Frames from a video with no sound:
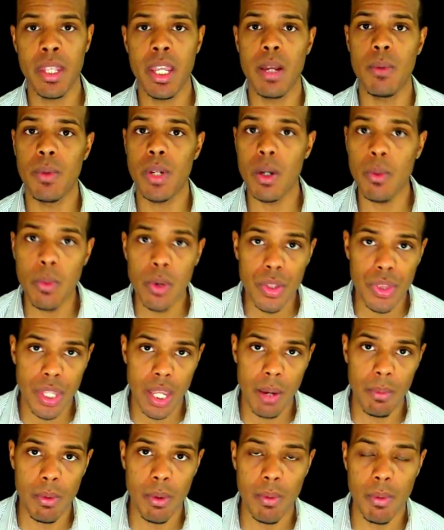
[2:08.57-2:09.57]
And we don't want
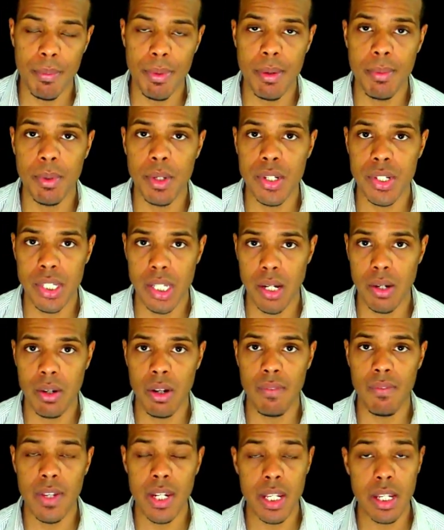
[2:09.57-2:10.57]
that. We want people to stay on
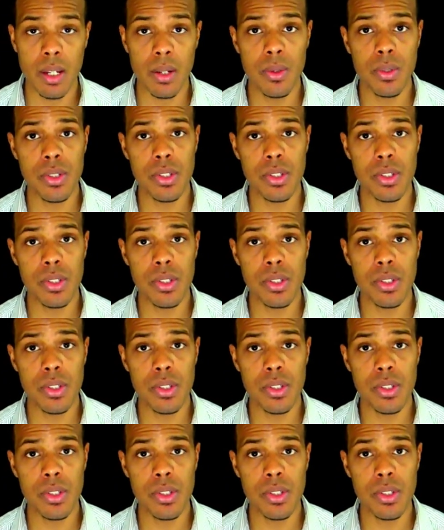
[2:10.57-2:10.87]
our videos.